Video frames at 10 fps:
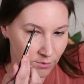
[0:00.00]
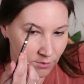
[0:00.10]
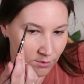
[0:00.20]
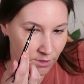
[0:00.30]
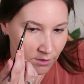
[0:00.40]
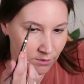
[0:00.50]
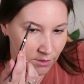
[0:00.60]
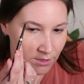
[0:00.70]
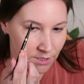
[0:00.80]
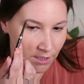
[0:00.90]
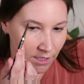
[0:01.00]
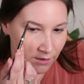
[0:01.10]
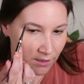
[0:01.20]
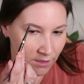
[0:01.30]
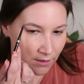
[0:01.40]
pull a look
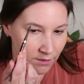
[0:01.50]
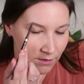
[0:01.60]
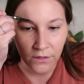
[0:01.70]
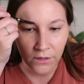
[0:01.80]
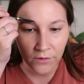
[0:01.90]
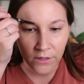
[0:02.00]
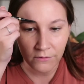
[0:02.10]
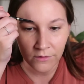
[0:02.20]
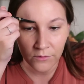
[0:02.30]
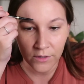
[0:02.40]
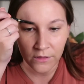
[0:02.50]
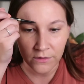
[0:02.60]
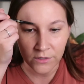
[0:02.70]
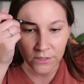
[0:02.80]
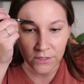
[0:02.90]
together. You know, even with
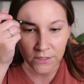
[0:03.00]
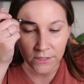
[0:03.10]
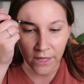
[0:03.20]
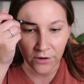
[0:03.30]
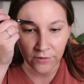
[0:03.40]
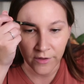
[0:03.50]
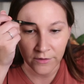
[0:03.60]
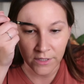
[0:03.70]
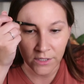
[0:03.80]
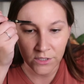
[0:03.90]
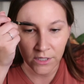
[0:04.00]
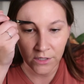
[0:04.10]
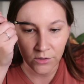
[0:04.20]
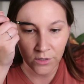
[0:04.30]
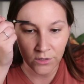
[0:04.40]
just this lighter
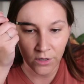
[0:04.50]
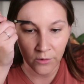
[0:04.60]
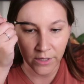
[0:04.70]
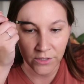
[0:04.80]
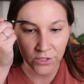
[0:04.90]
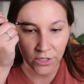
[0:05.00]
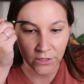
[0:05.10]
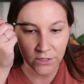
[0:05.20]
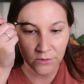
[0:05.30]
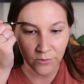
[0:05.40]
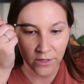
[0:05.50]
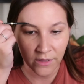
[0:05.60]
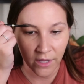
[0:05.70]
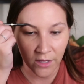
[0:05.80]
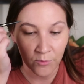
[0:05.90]
foundation, you could go in just with
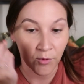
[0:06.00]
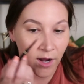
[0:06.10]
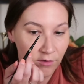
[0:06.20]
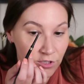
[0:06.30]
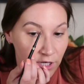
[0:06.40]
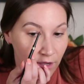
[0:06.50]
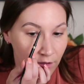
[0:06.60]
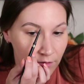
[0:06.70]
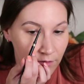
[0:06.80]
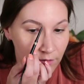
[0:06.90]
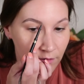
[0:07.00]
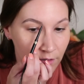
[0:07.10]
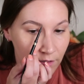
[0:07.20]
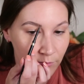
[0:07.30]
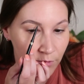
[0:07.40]
a brow gel
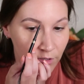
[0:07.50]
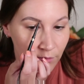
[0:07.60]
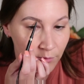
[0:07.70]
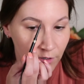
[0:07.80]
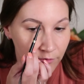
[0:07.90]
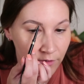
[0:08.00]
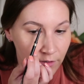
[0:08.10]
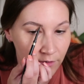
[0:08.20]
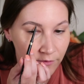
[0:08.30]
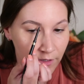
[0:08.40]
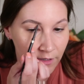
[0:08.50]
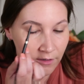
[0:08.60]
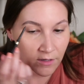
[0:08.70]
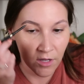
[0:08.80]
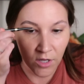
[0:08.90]
and be perfectly
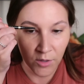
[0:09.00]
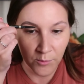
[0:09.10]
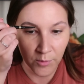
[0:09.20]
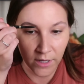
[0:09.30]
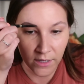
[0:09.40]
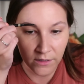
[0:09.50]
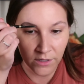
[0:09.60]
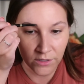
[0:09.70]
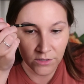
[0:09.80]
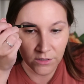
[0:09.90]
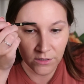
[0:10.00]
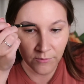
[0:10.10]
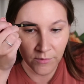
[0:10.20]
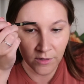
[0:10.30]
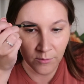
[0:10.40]
fine. But there's just
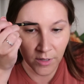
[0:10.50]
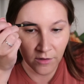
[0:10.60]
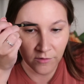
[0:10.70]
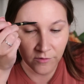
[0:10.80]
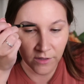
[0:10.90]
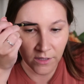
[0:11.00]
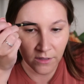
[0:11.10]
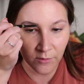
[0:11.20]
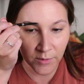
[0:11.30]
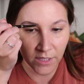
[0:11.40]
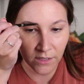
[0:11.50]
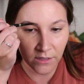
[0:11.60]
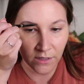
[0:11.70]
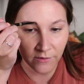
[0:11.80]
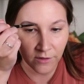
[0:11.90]
something about filling them
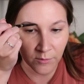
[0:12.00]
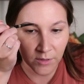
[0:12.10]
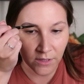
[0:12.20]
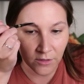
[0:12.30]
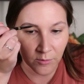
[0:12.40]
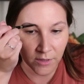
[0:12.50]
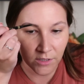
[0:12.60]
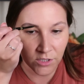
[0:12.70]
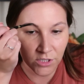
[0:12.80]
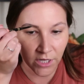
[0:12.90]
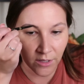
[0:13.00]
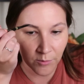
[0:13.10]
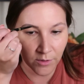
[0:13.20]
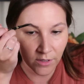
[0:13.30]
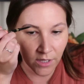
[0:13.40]
in, giving them a little bit of
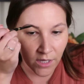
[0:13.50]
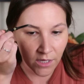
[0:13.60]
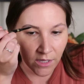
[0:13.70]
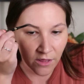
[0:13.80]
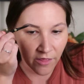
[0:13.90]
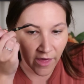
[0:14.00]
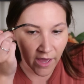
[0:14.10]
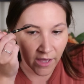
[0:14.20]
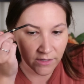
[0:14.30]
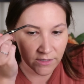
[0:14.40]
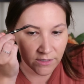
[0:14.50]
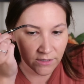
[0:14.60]
shape that